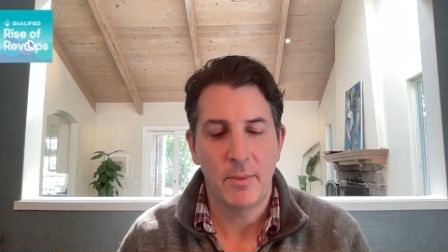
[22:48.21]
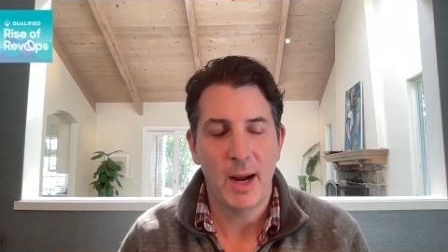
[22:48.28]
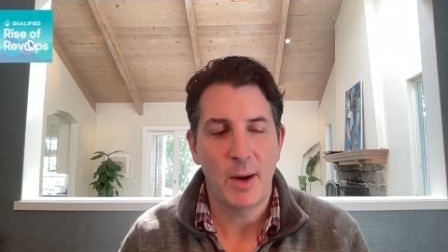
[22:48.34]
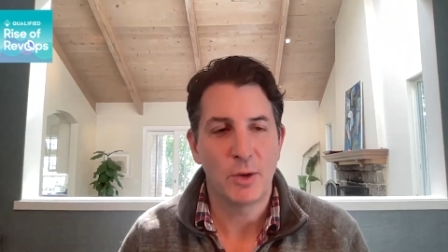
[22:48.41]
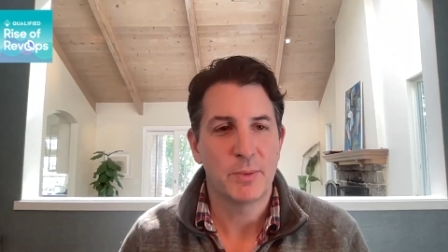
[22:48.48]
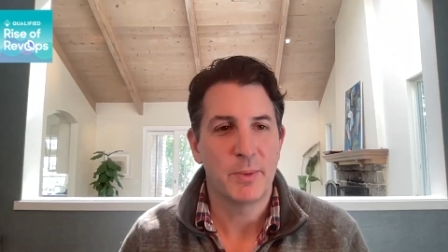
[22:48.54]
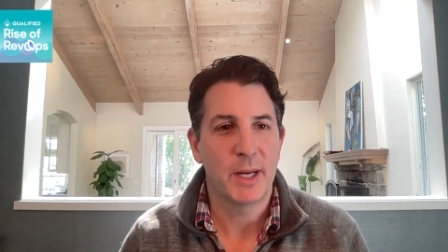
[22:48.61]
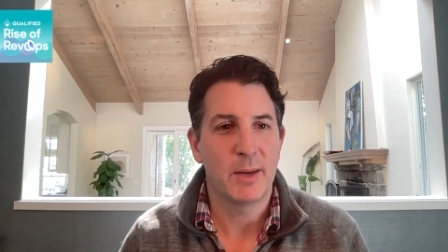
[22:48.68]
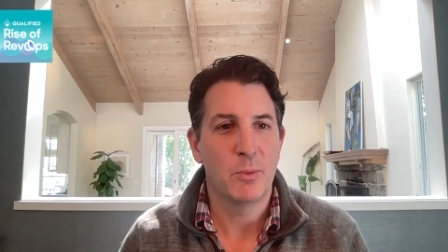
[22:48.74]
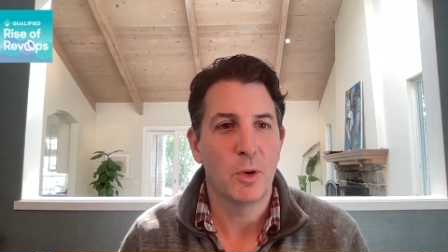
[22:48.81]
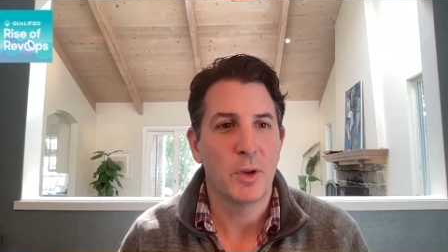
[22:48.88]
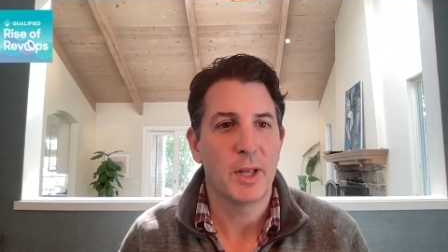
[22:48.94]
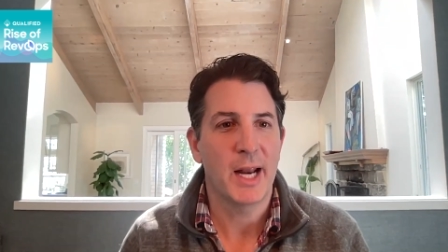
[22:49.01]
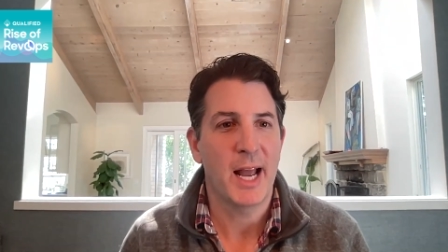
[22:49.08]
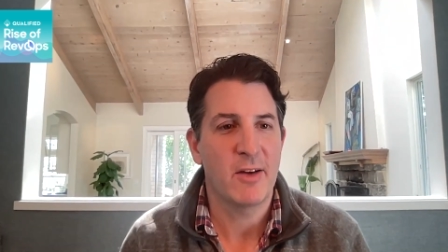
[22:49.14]
I was spending
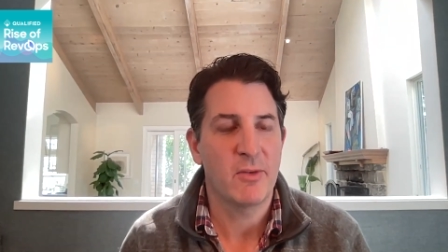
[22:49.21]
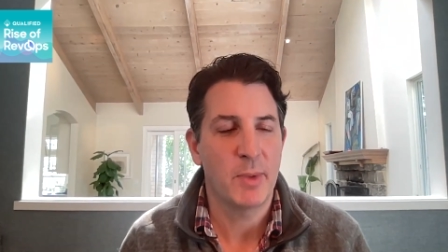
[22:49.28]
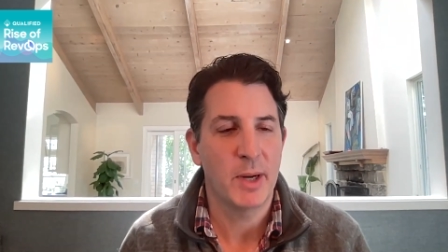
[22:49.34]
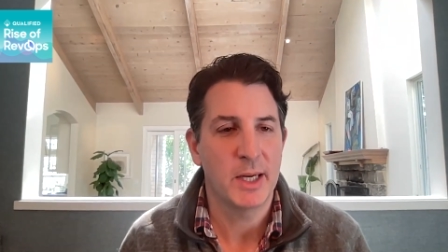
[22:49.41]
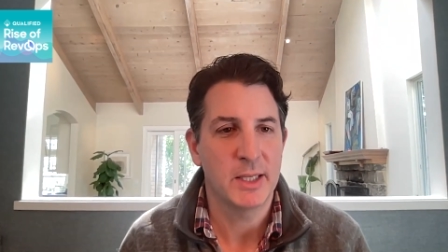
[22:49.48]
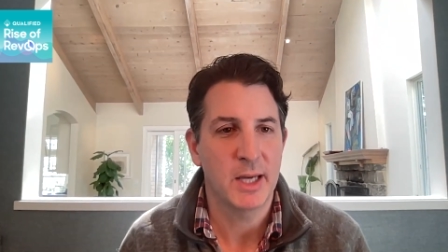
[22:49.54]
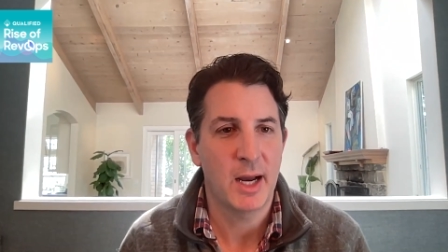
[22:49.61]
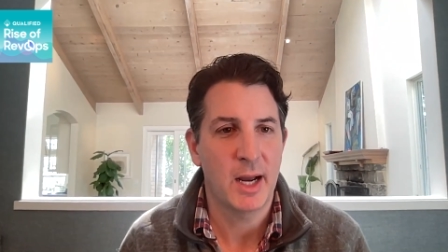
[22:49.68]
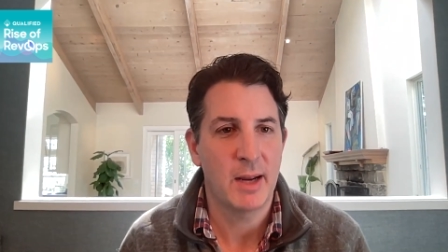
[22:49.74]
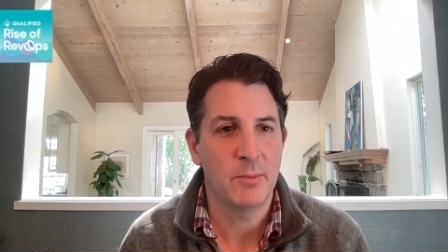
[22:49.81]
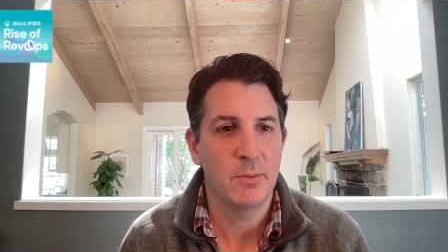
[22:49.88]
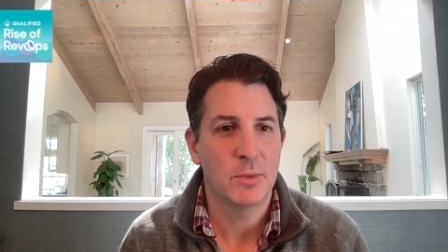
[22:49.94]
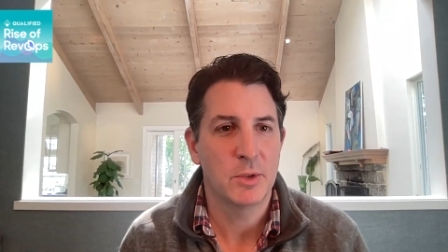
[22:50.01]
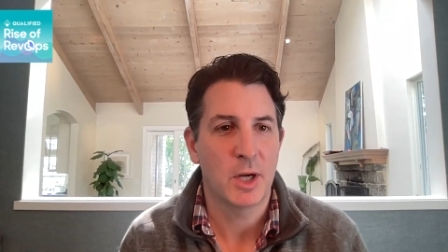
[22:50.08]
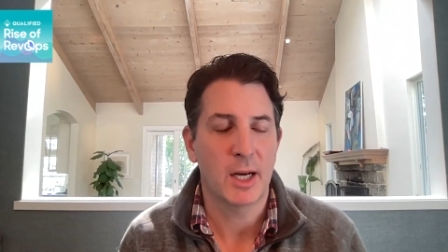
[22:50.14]
more than half my
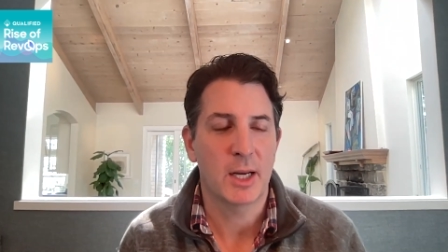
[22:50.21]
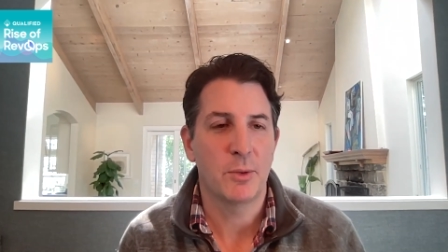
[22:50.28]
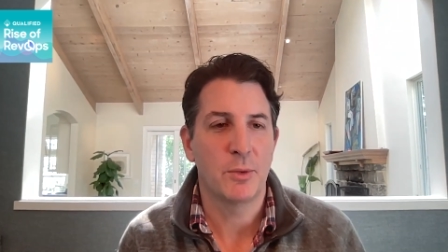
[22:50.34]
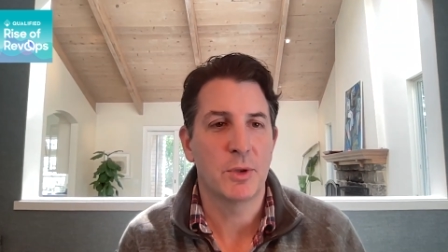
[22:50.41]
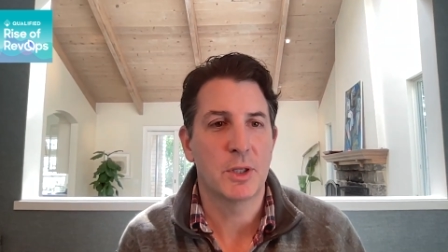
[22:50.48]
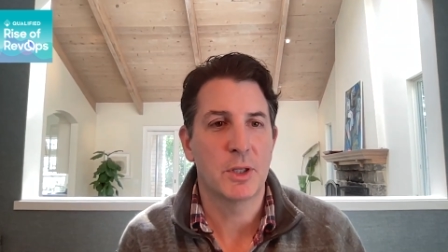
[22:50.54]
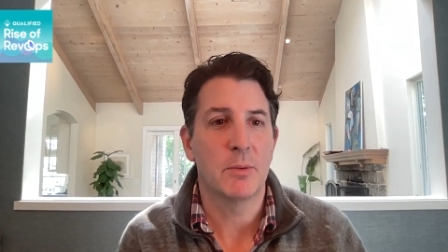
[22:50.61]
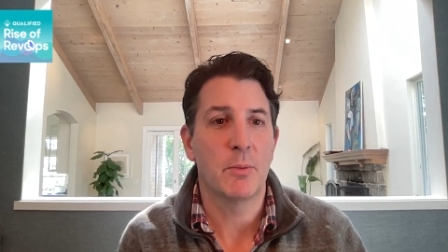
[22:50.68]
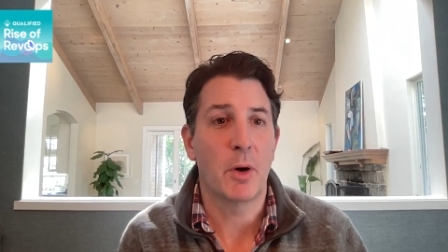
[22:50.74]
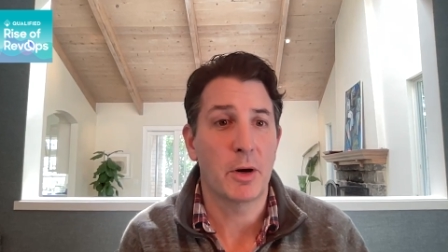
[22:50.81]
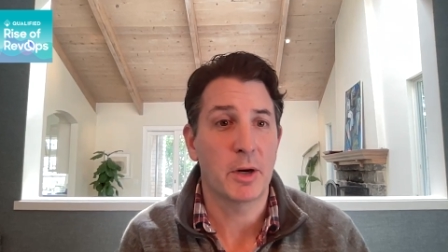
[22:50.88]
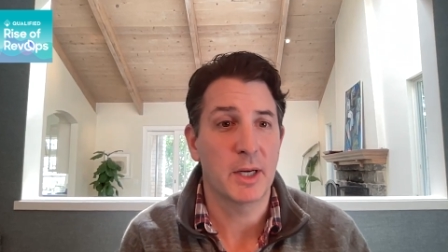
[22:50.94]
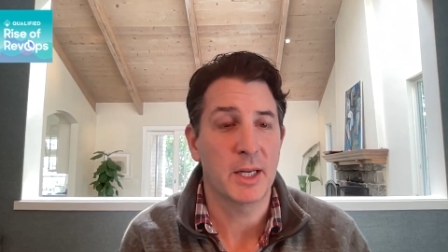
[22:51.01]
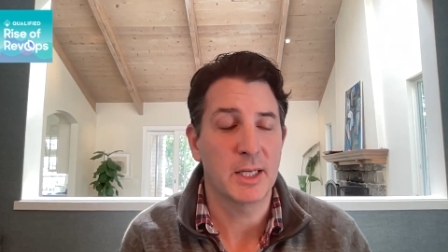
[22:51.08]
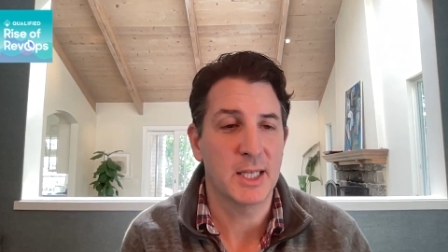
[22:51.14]
time talking with the
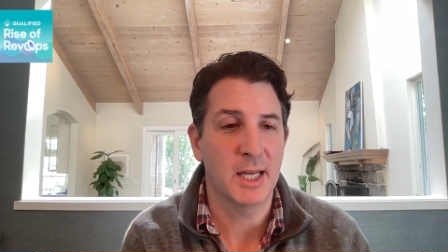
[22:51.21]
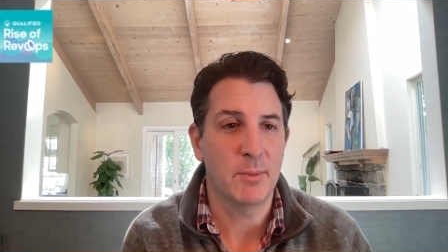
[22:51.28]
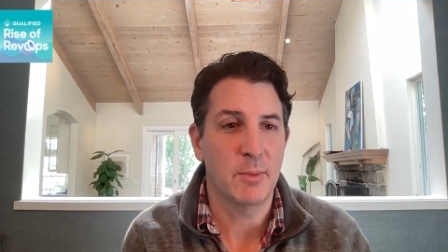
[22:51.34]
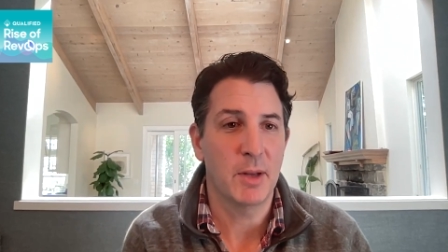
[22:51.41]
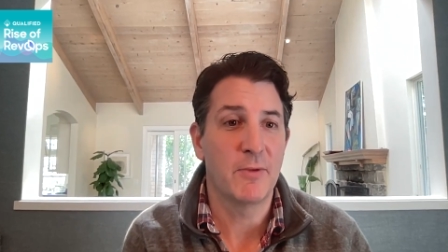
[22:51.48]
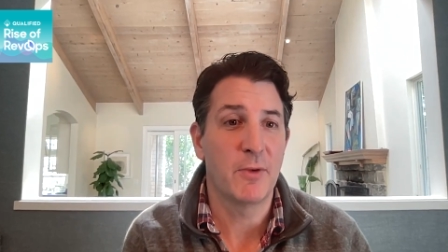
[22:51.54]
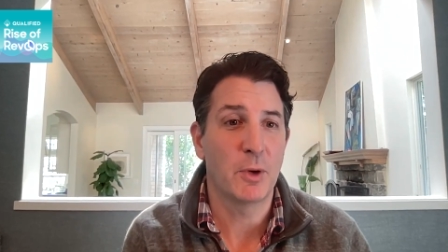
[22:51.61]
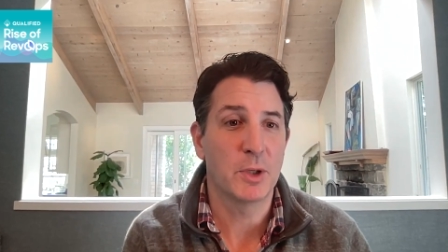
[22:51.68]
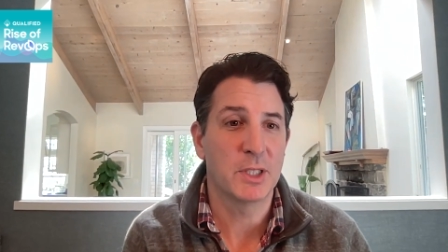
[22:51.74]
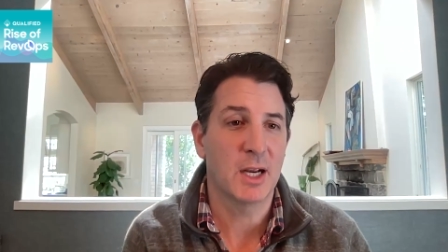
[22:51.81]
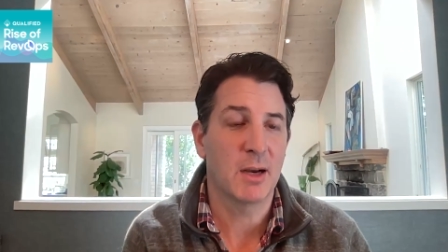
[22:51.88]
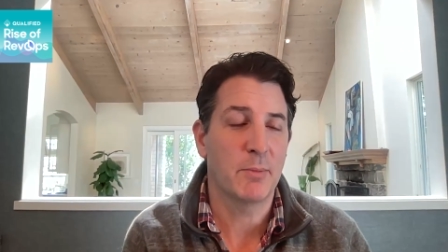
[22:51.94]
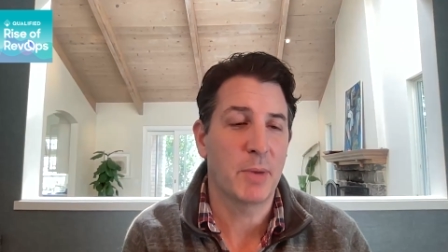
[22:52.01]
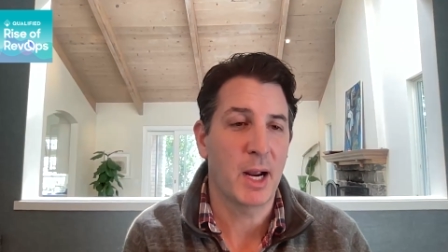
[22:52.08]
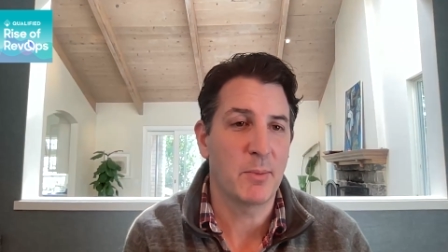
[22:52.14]
marketing team and focusing
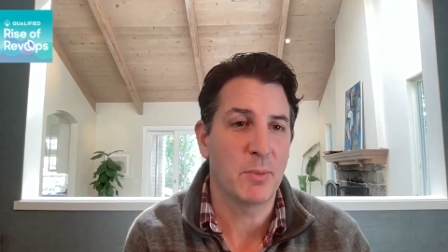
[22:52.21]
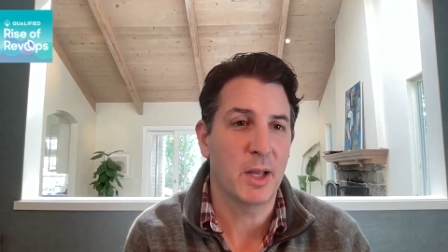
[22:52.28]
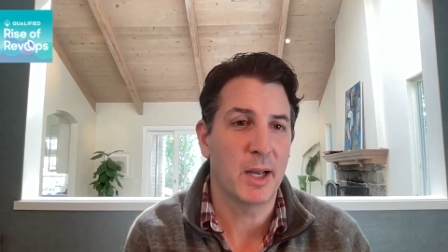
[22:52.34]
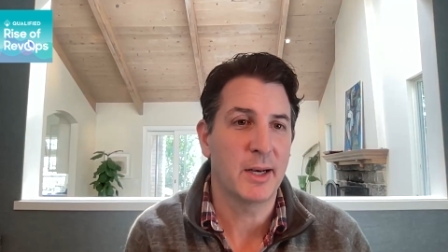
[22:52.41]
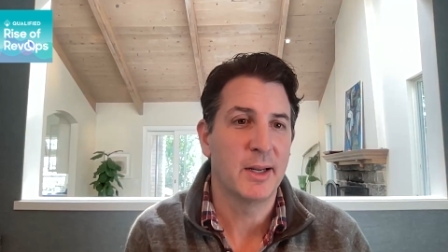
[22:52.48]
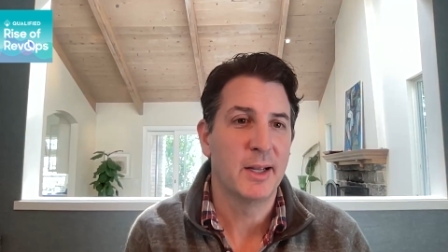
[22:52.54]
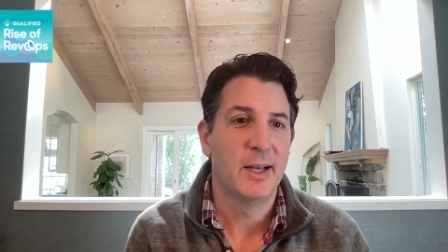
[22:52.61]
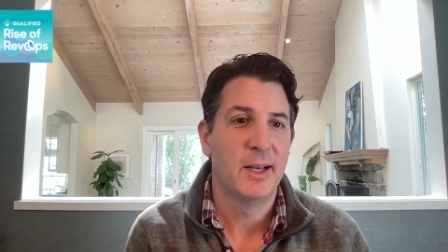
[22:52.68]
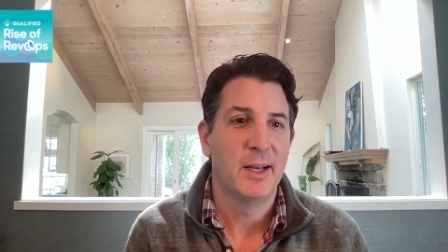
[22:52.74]
on pipeline.